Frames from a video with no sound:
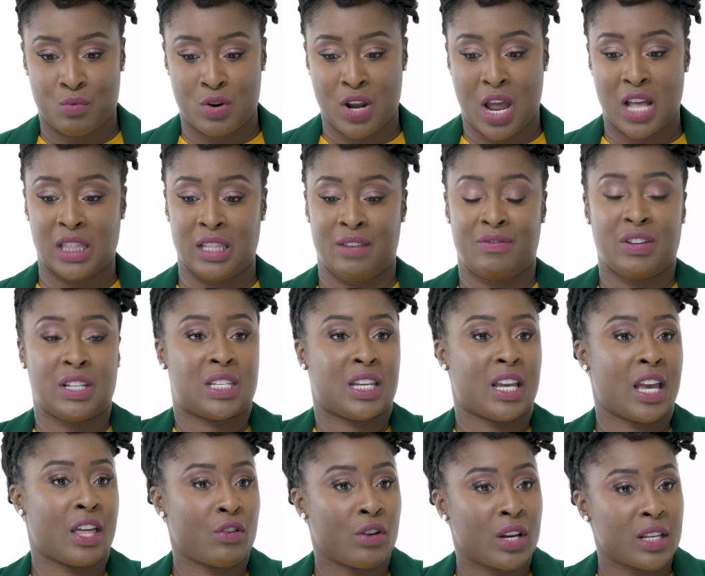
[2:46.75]
We're not living
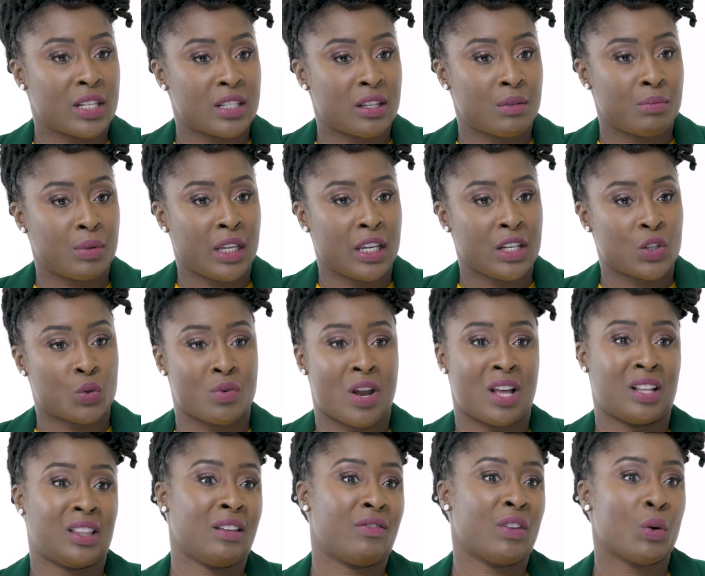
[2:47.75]
together as siblings. We're
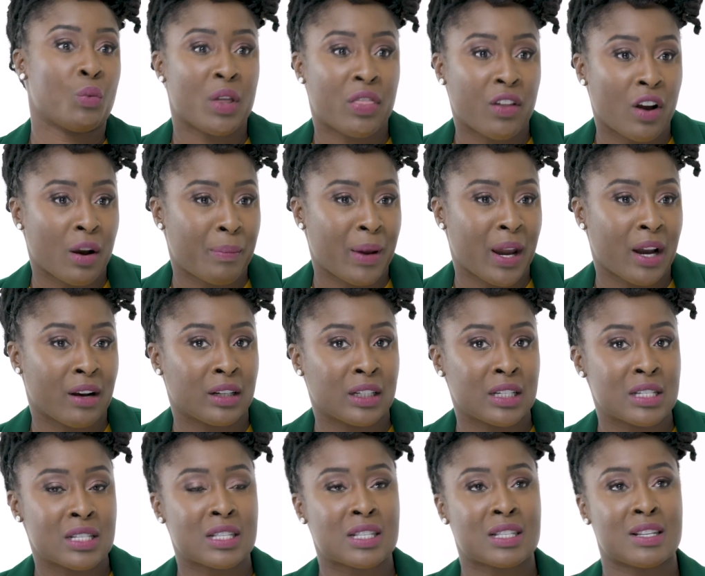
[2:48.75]
not living with our
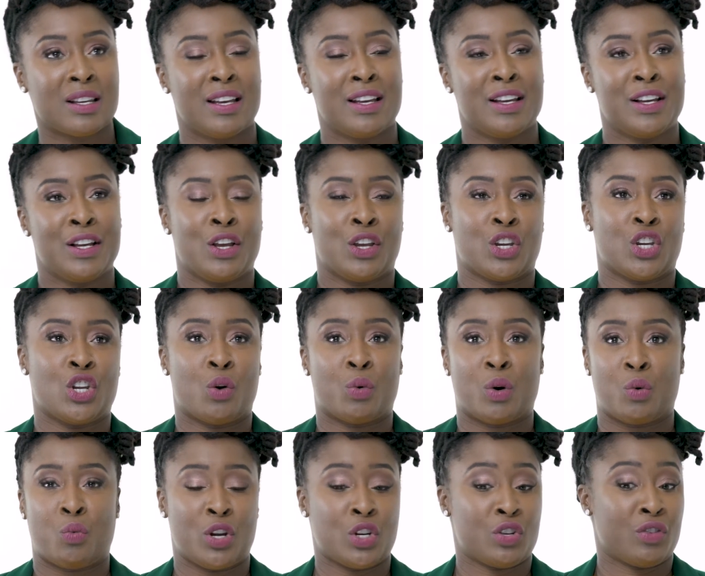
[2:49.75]
parents. You know,
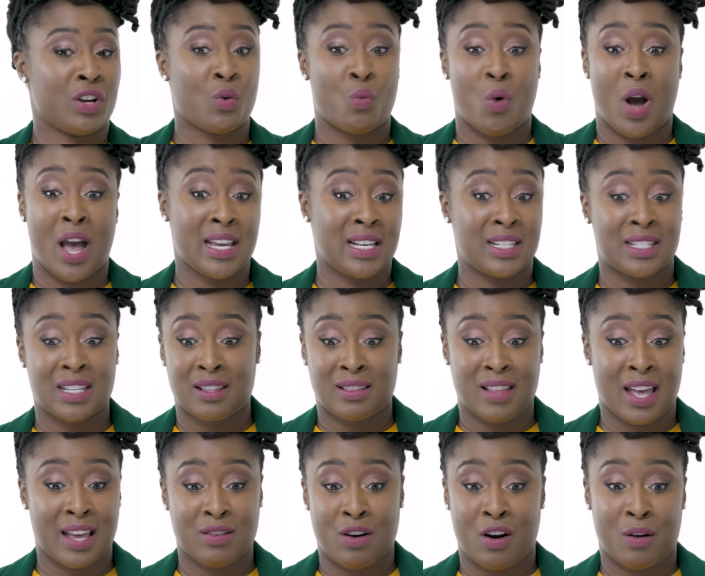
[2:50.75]
we're wondering, why is it
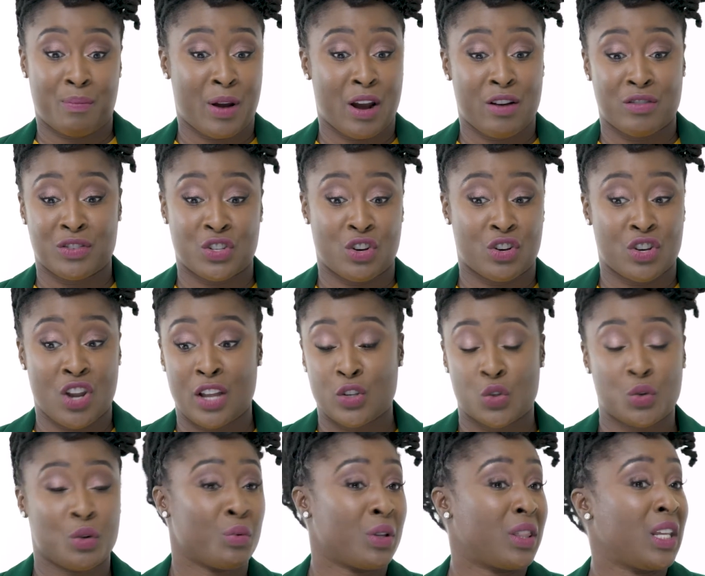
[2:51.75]
that our parents are not
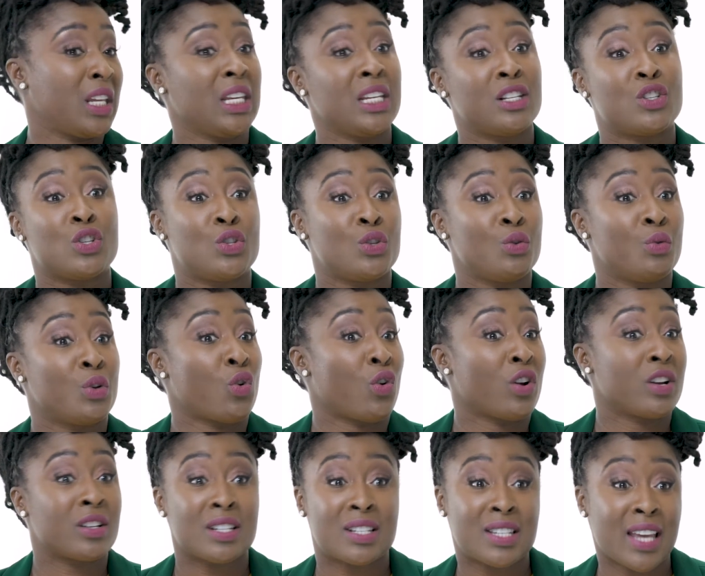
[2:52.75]
doing what they need to do in
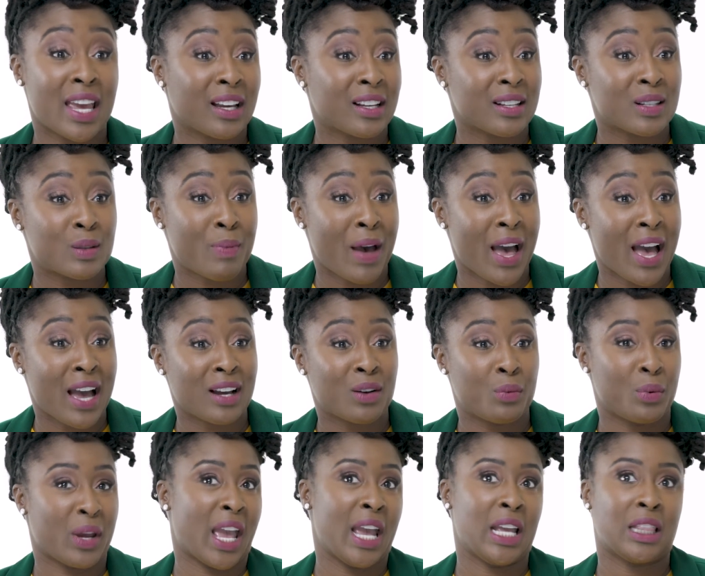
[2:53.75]
order to take us
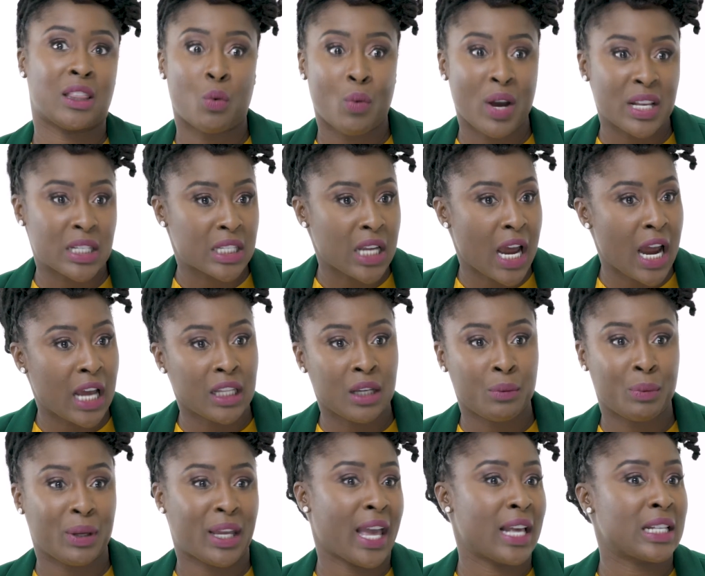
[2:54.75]
back? We hate the West
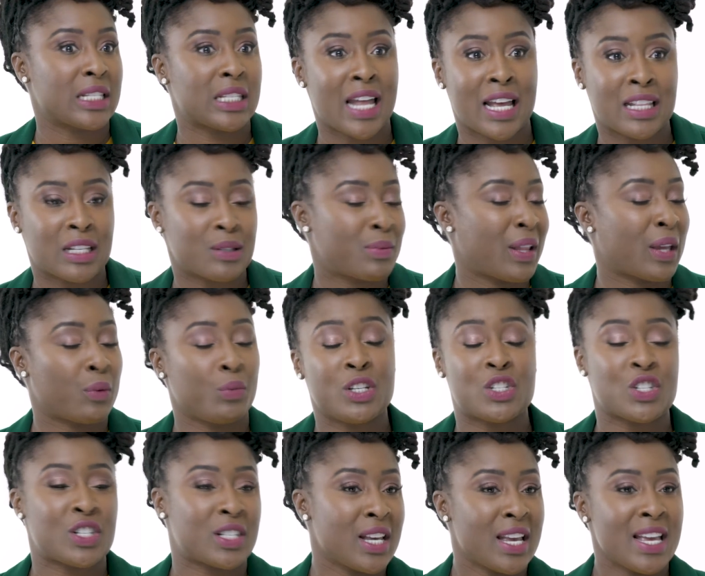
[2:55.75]
Island. We can't stand it. Like,
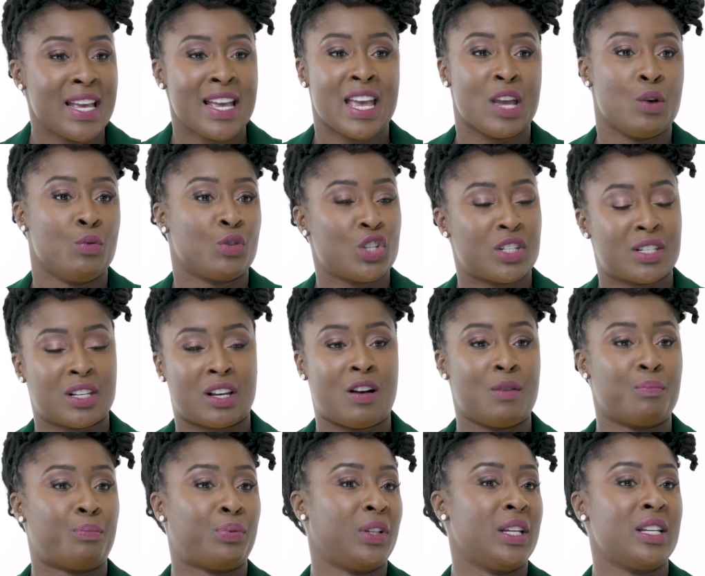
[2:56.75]
it was just a
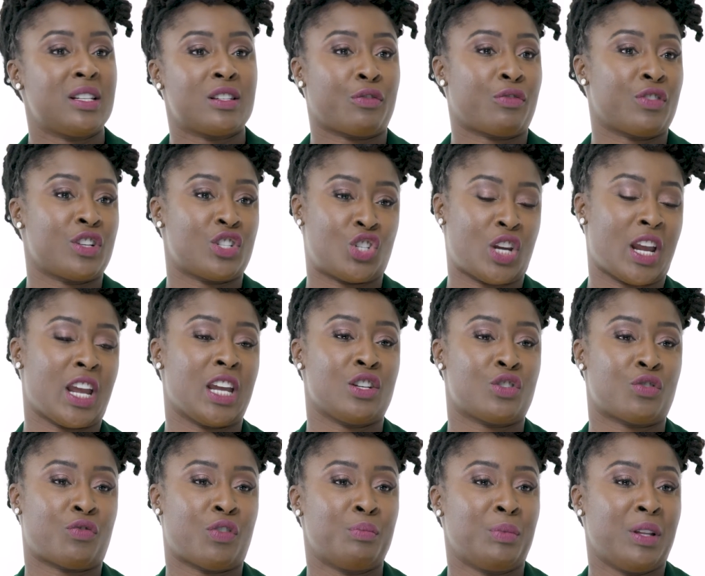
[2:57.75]
complete different
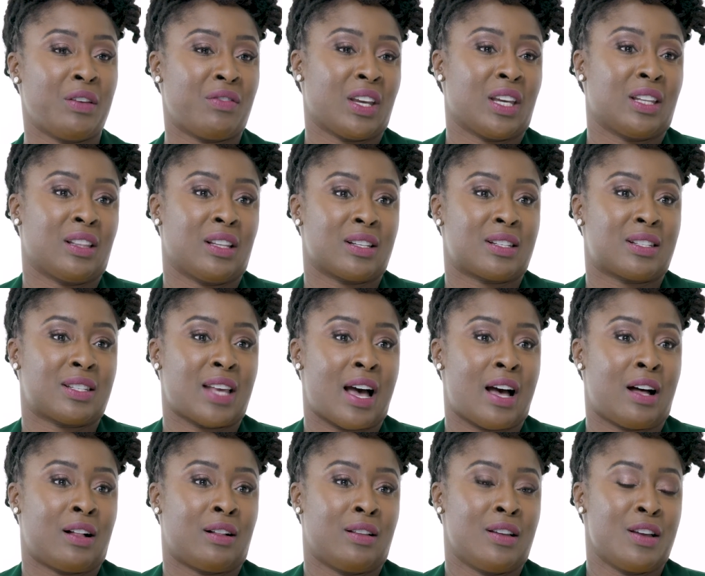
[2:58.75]
change from living in
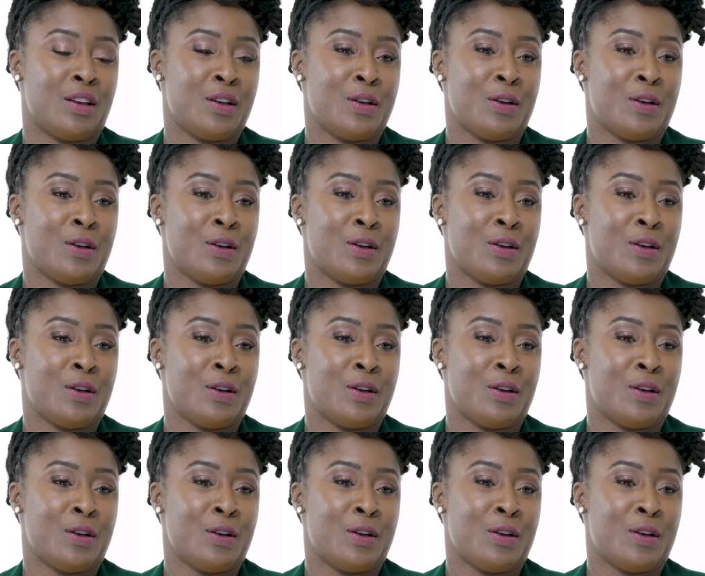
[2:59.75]
LaSalle.